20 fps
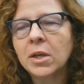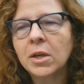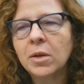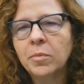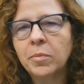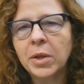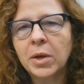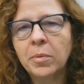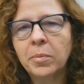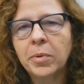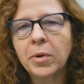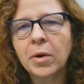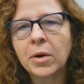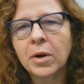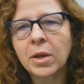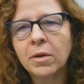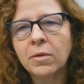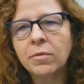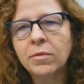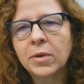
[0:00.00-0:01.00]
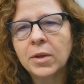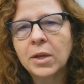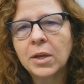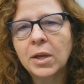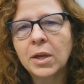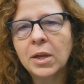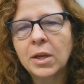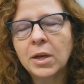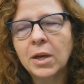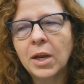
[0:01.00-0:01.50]
been a part of,
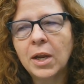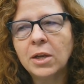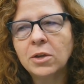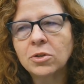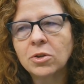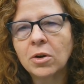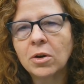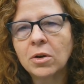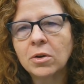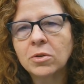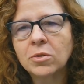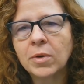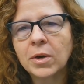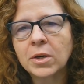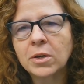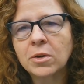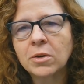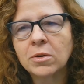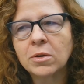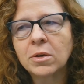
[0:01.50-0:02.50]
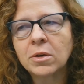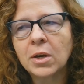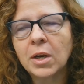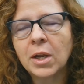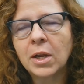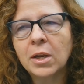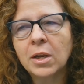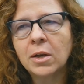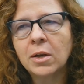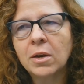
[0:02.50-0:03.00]
and HR director
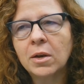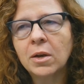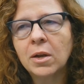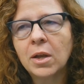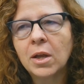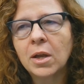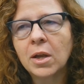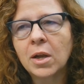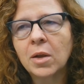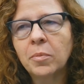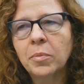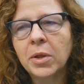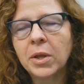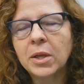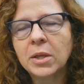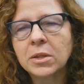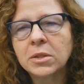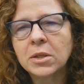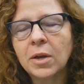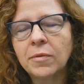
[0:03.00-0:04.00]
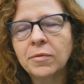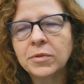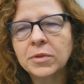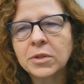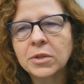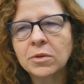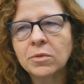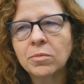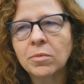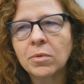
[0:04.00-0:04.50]
and compliance
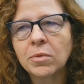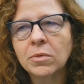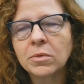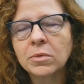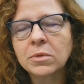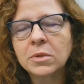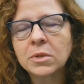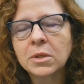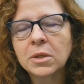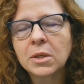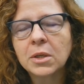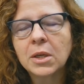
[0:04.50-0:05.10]
officer roles.